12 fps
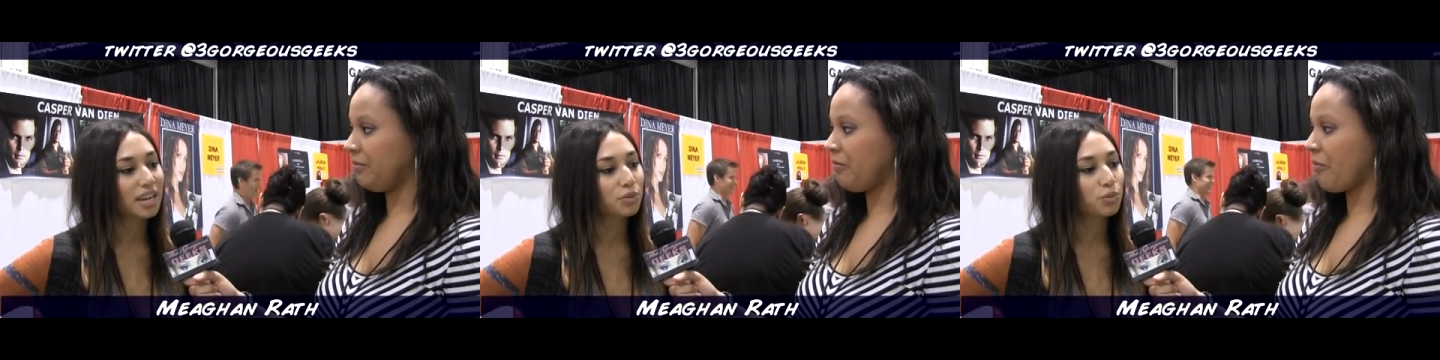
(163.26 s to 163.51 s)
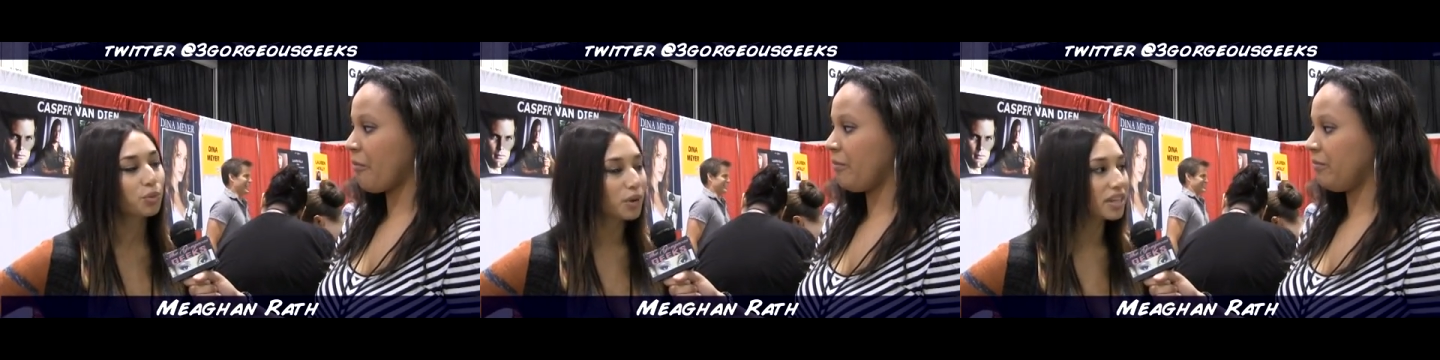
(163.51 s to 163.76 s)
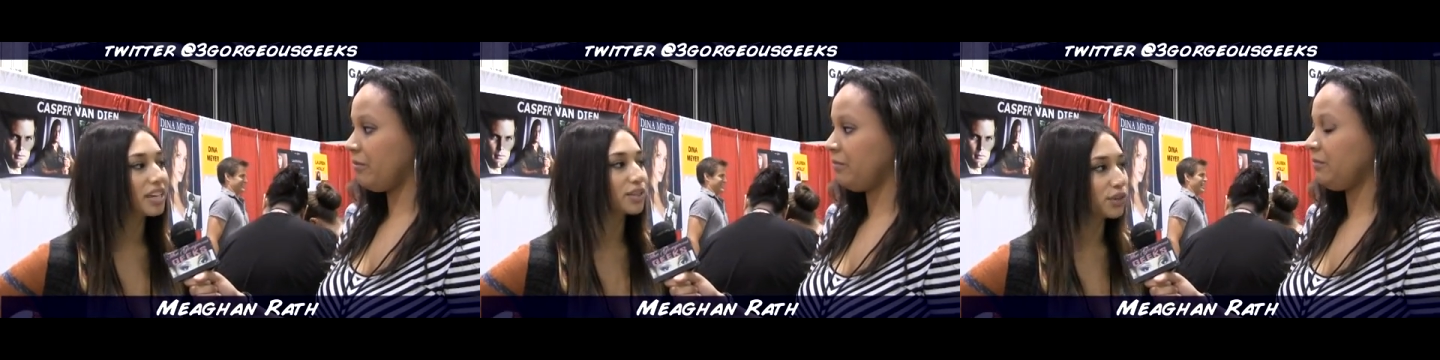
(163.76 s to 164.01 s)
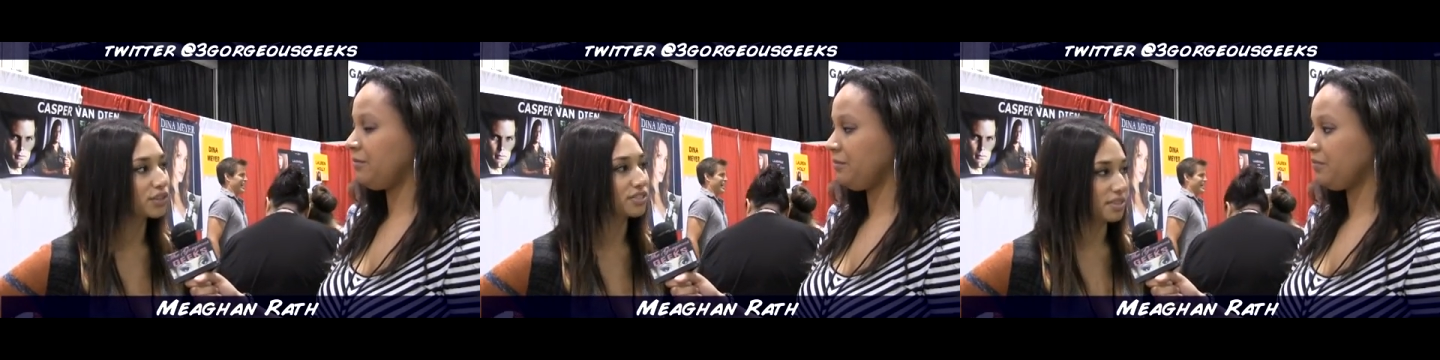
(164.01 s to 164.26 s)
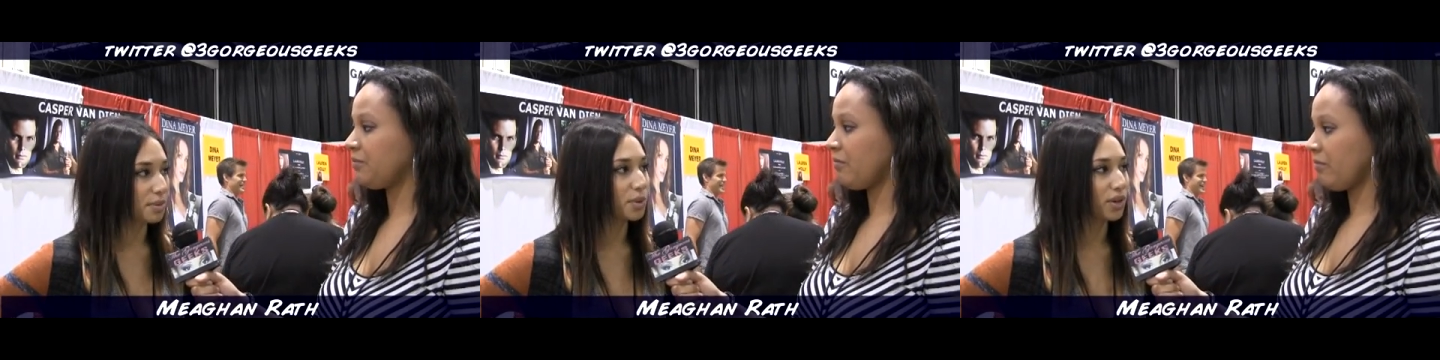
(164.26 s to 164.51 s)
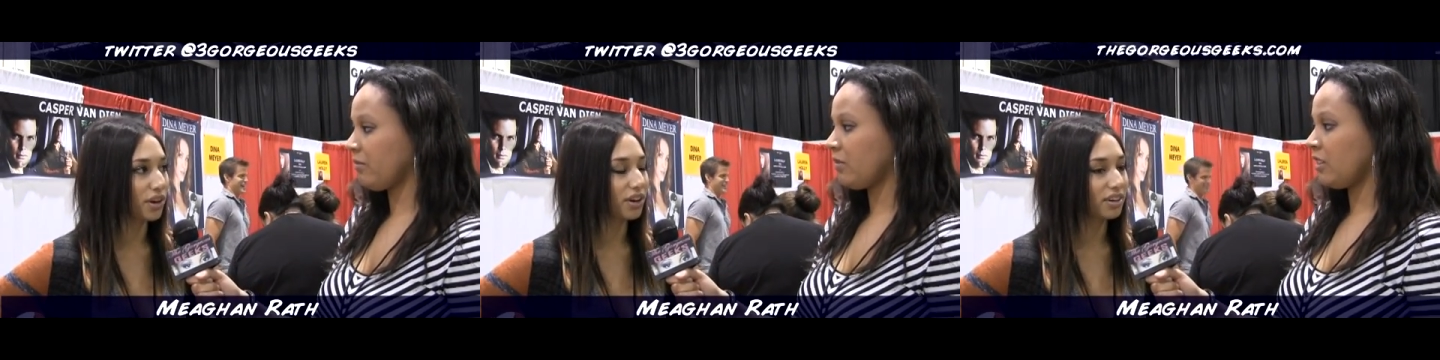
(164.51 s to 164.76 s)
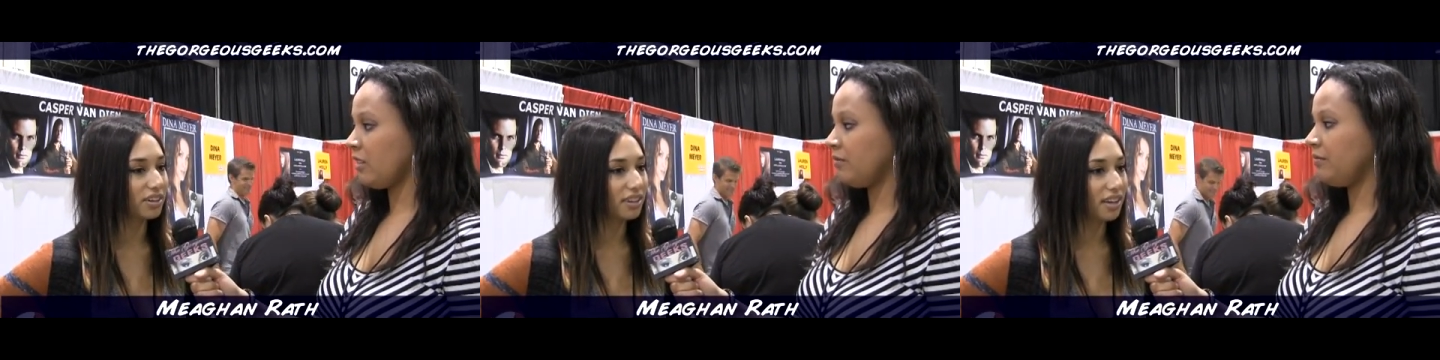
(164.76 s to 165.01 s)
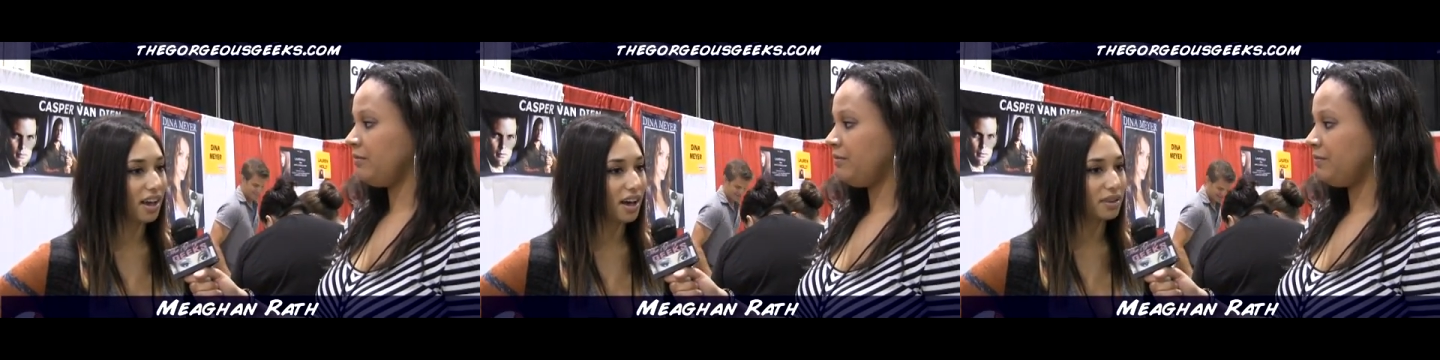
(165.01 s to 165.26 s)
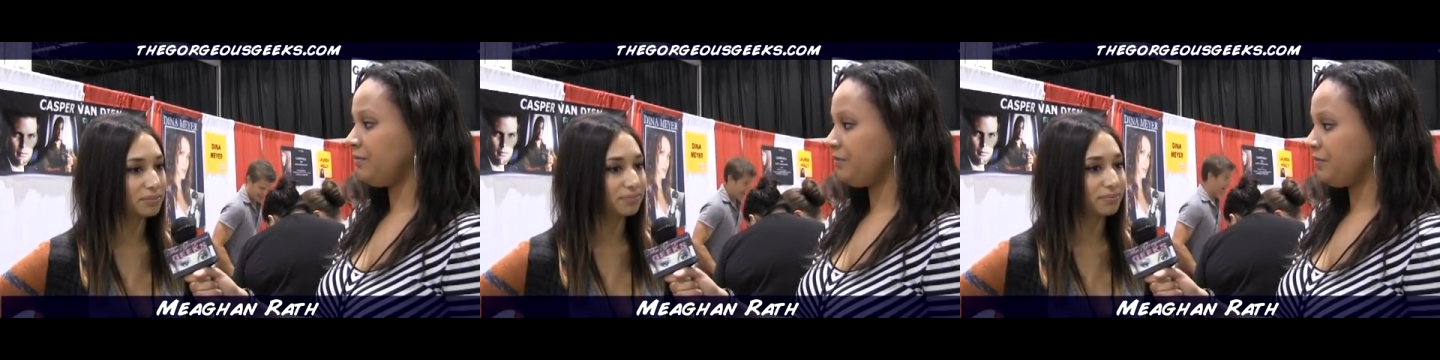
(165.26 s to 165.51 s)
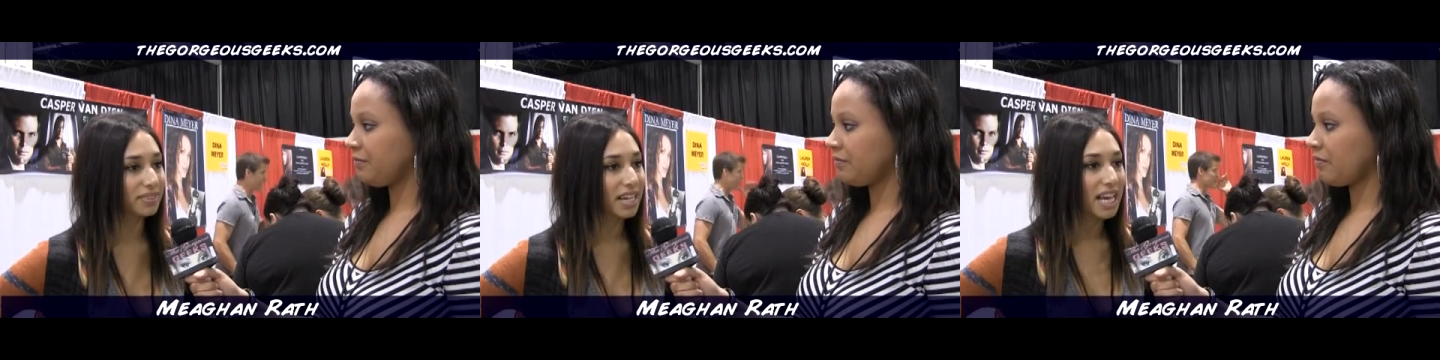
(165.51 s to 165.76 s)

Speaker 1: it really looked similar. Um,